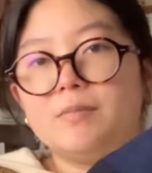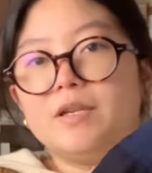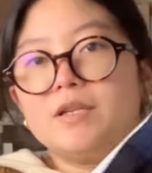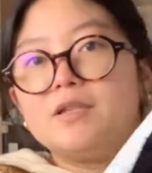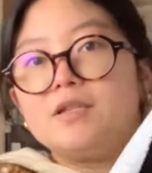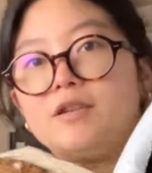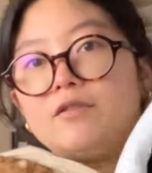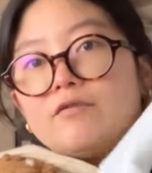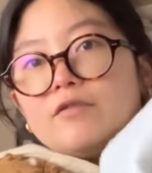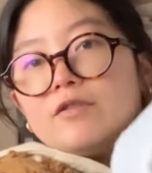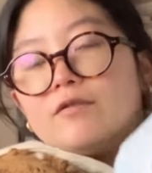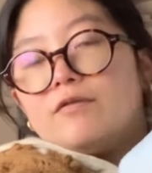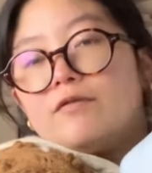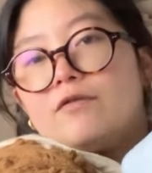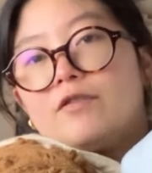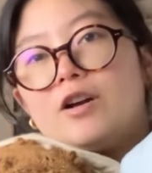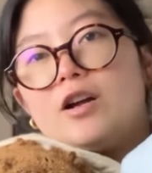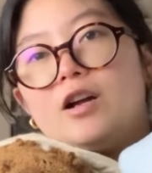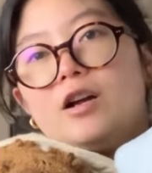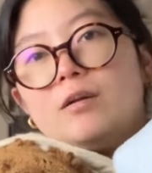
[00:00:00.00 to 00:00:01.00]
a bit different
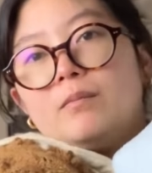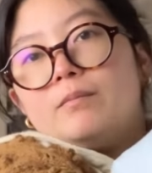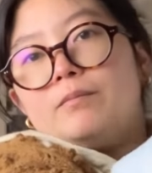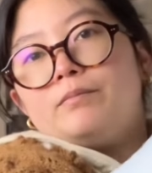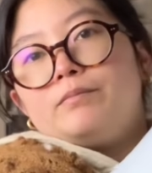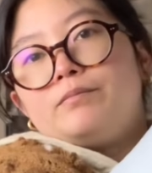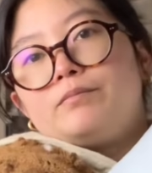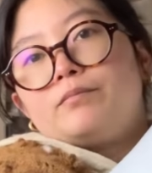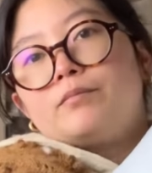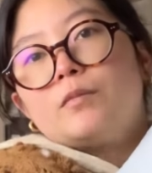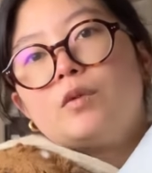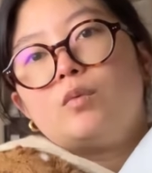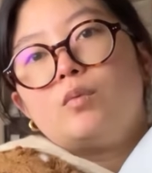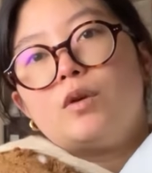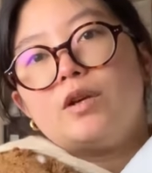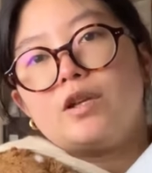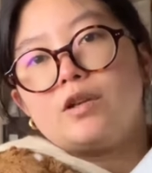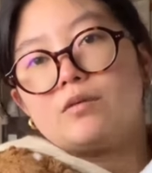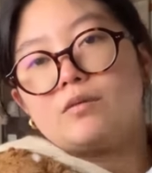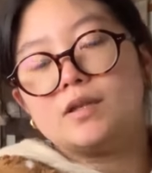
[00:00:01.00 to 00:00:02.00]
from
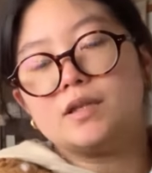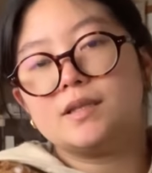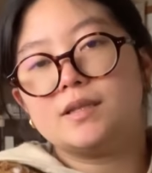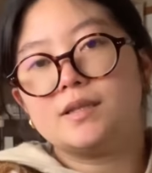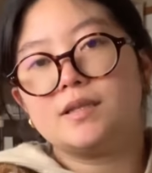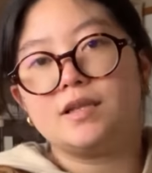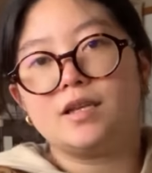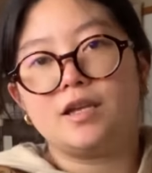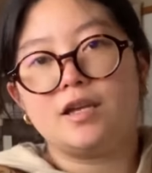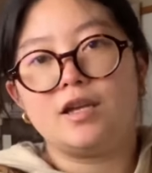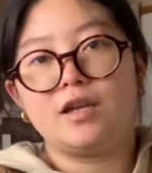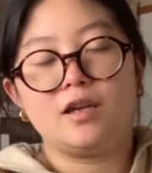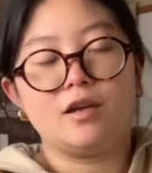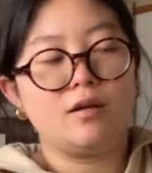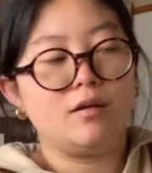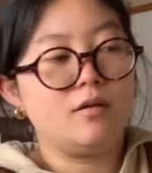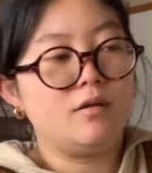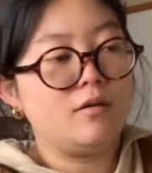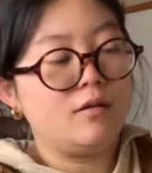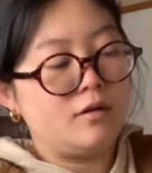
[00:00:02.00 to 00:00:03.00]
what you would
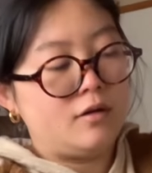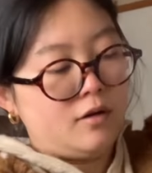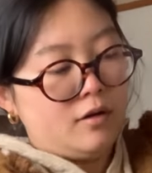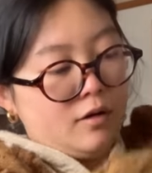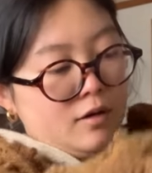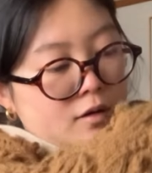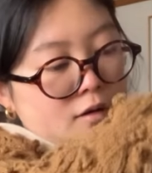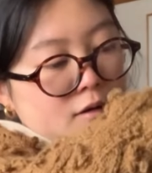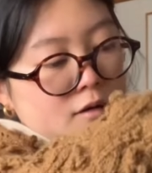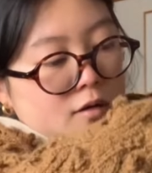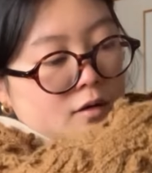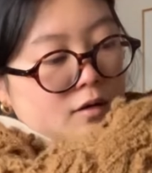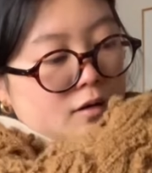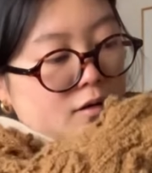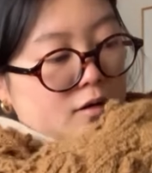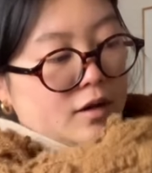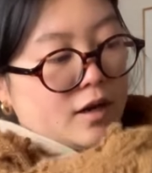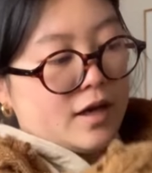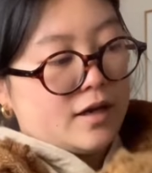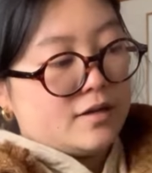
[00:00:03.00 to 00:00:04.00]
see
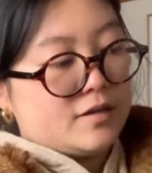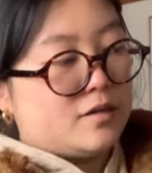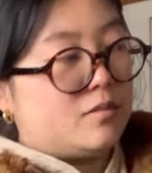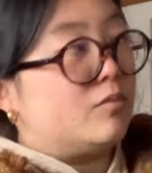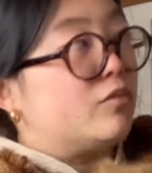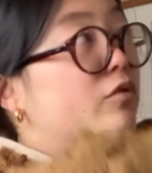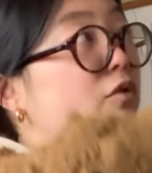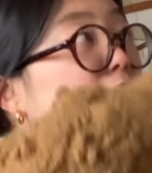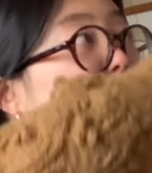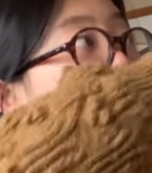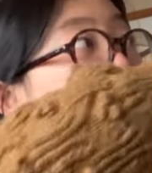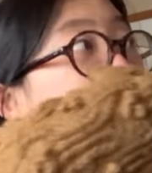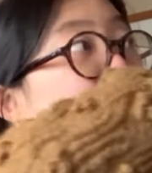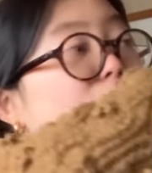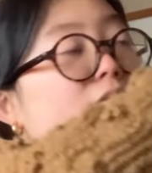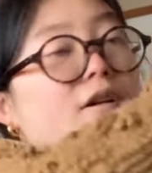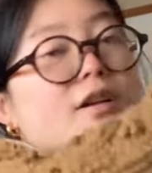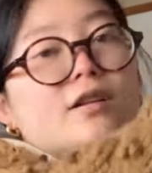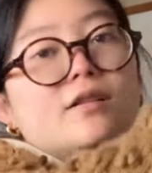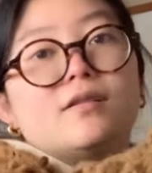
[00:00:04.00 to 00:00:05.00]
as embroidery
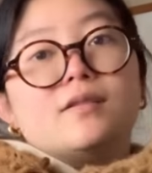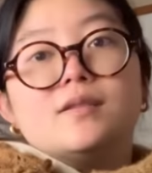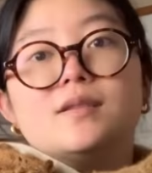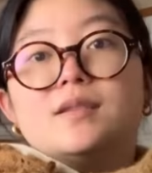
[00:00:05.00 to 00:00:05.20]
thread in the